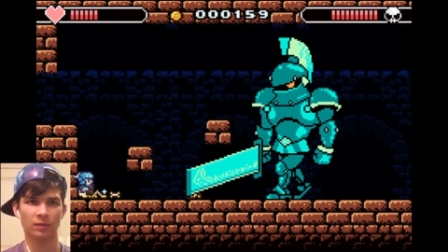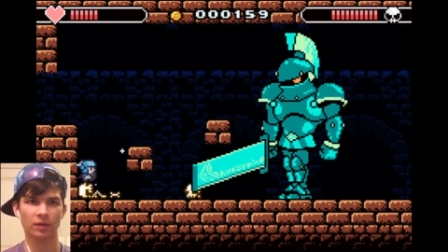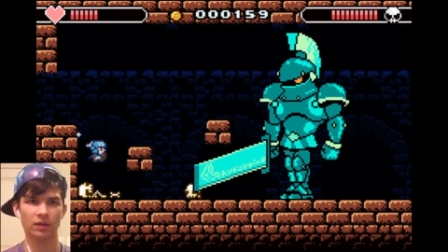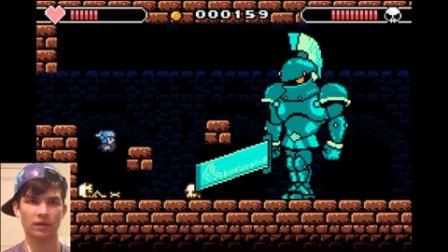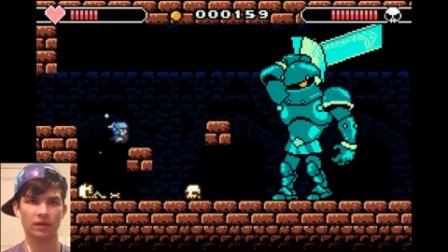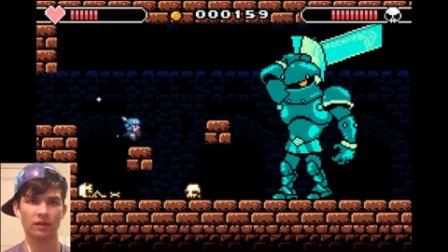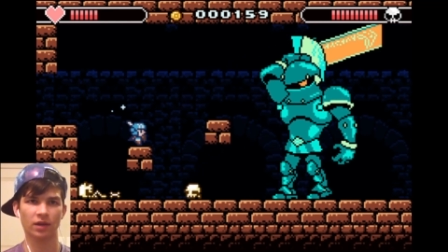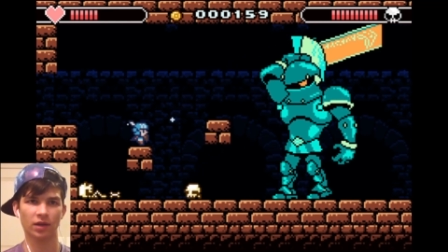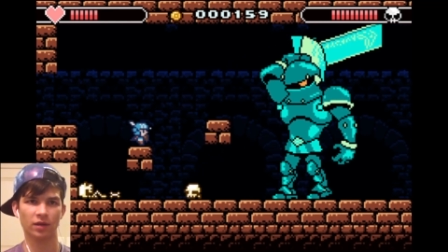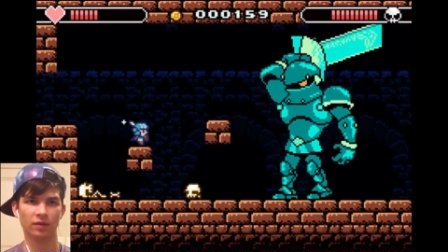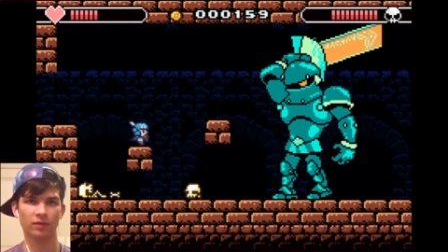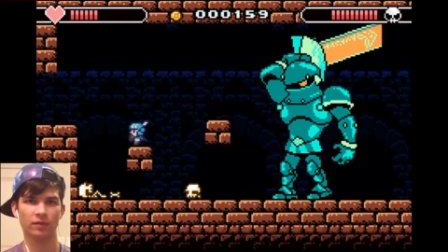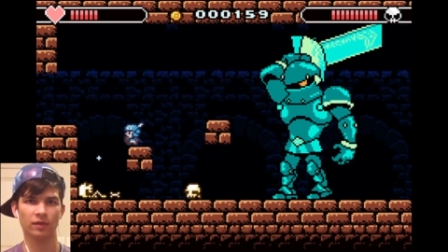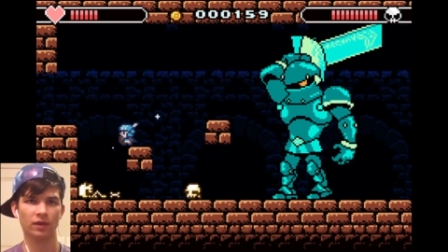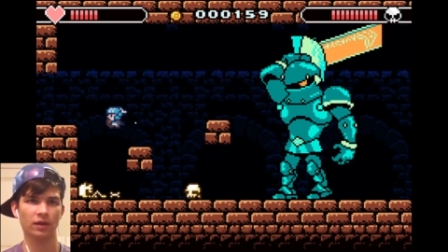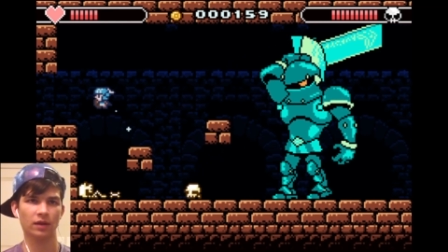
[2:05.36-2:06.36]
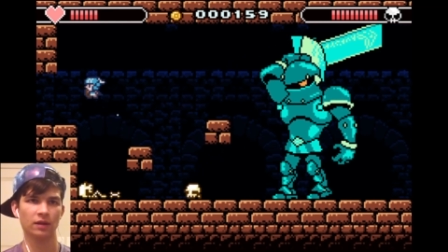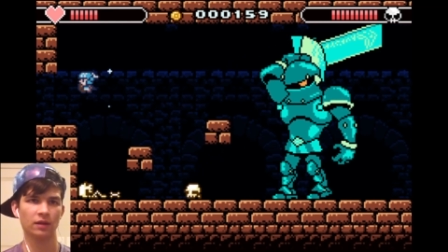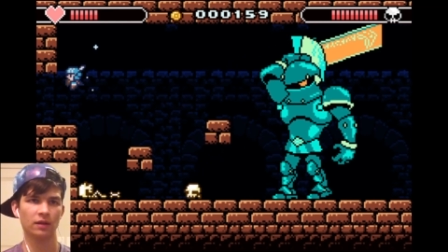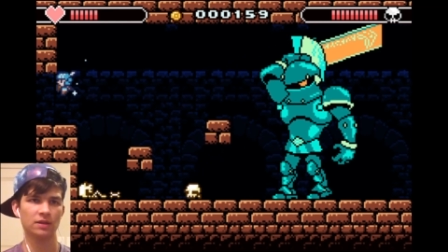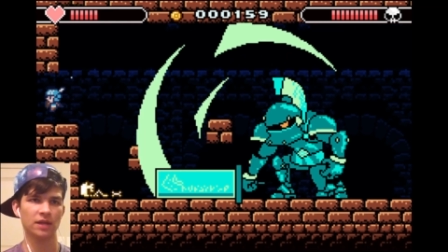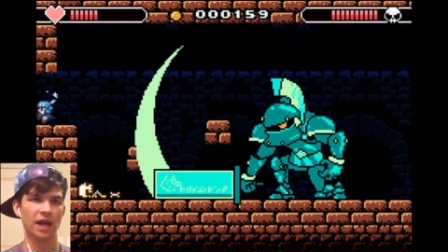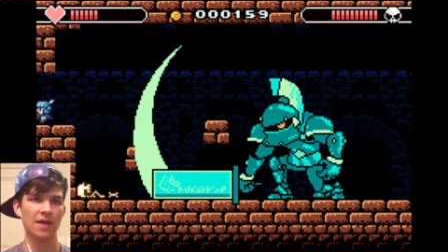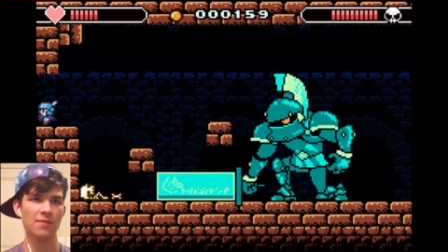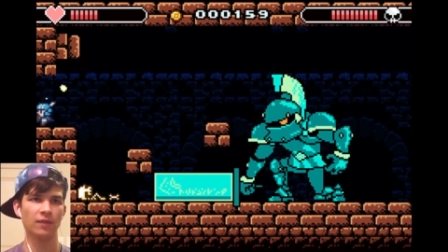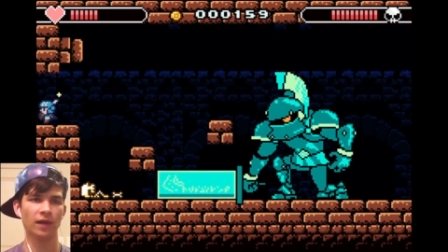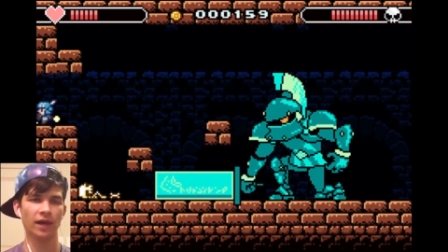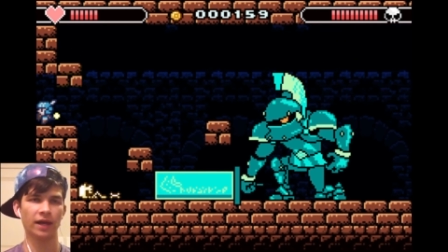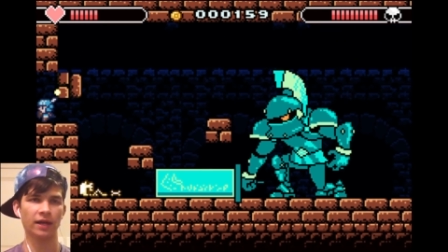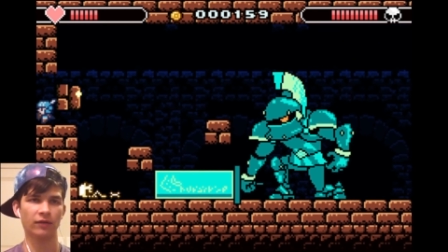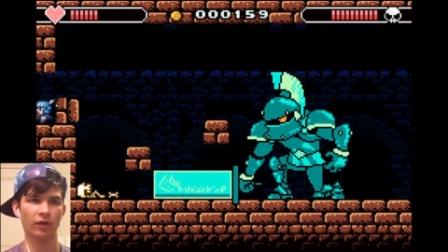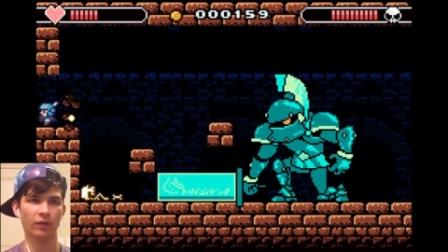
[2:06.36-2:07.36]
the, the the
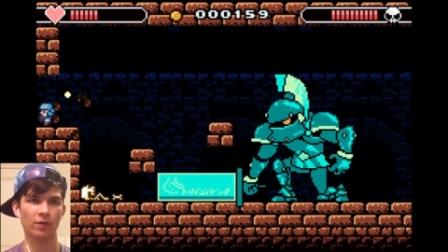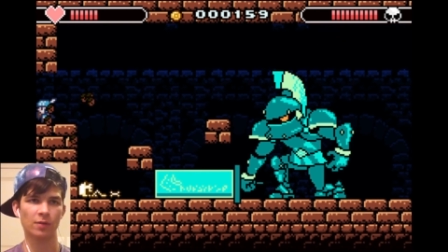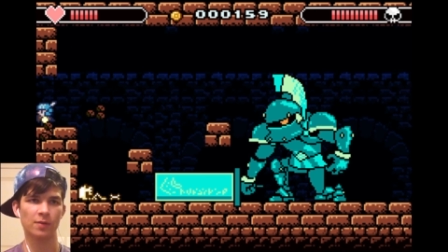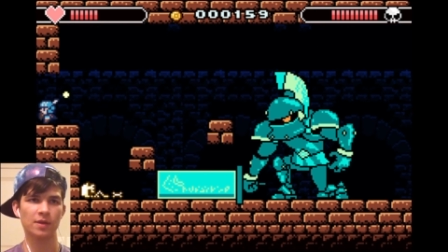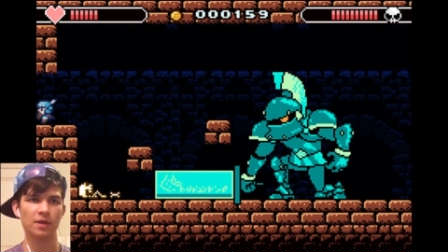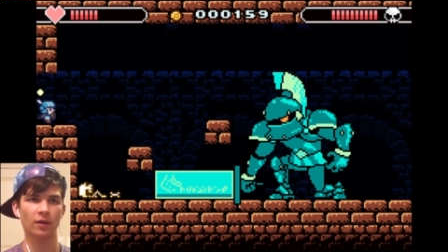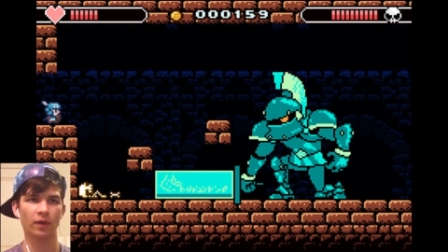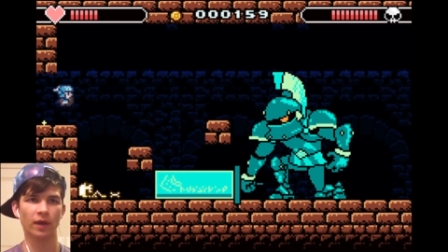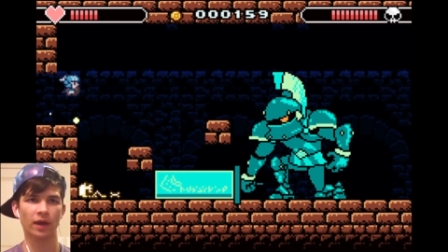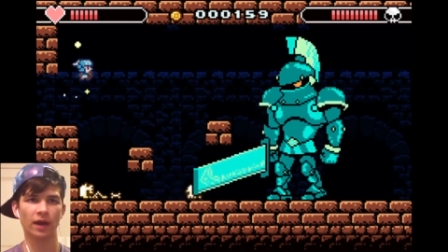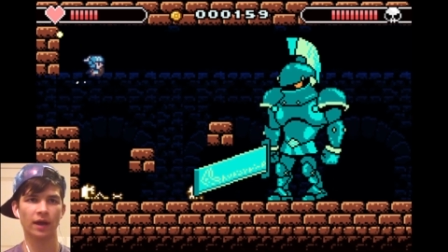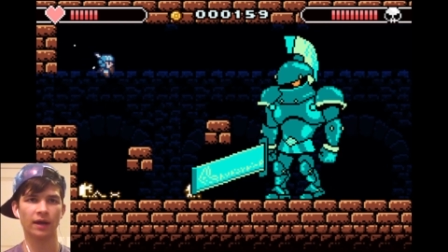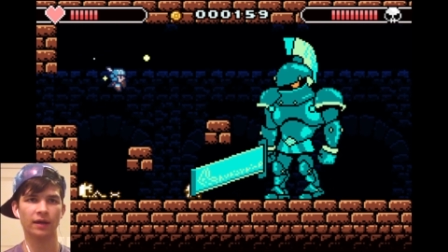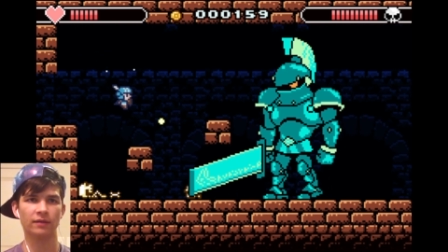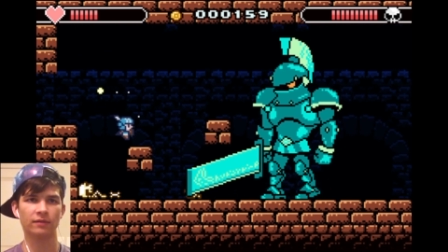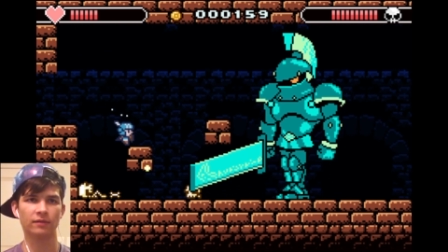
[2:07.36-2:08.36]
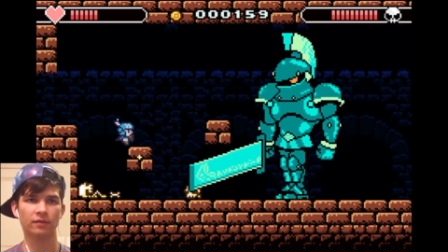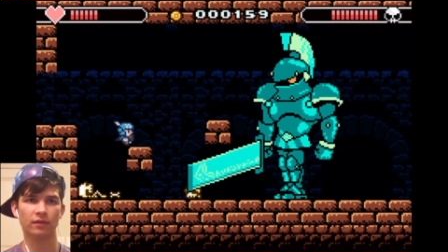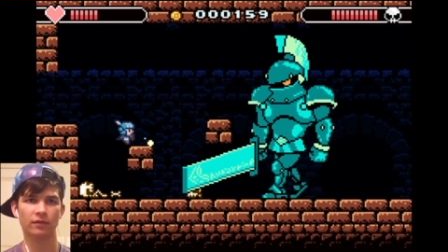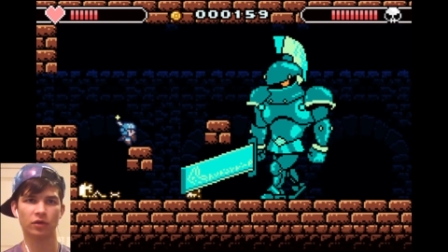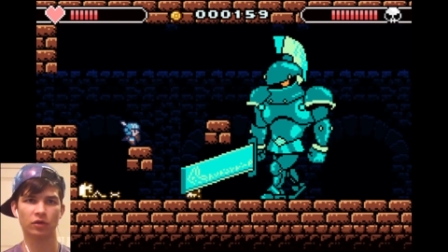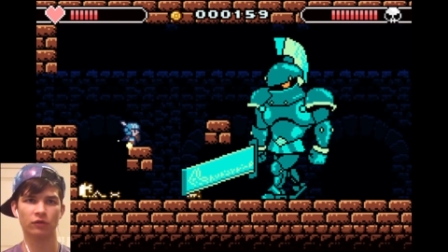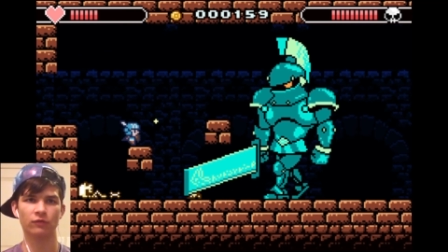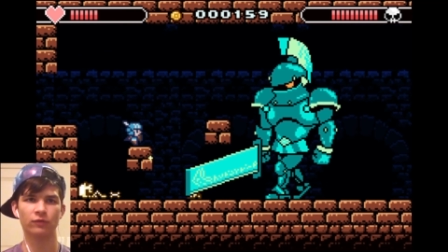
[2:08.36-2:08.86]
timeline of what would be going on. Your